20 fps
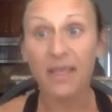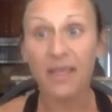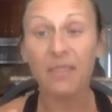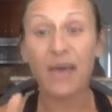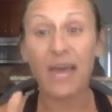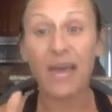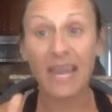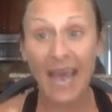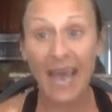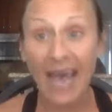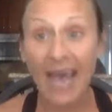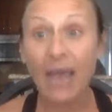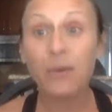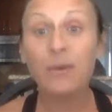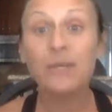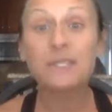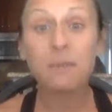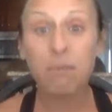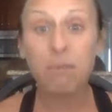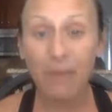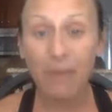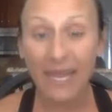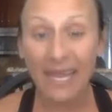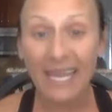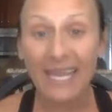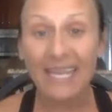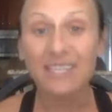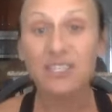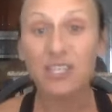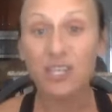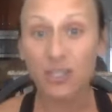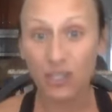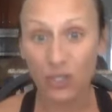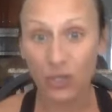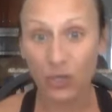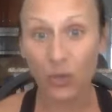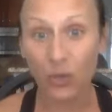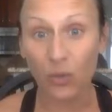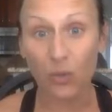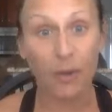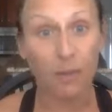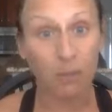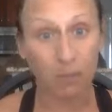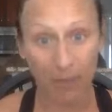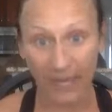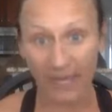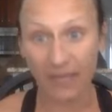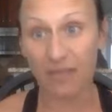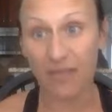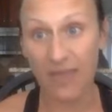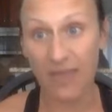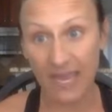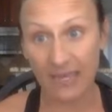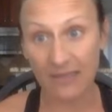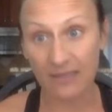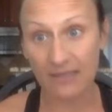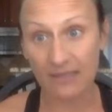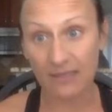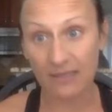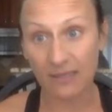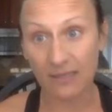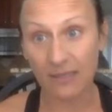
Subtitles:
that I was made to do big things.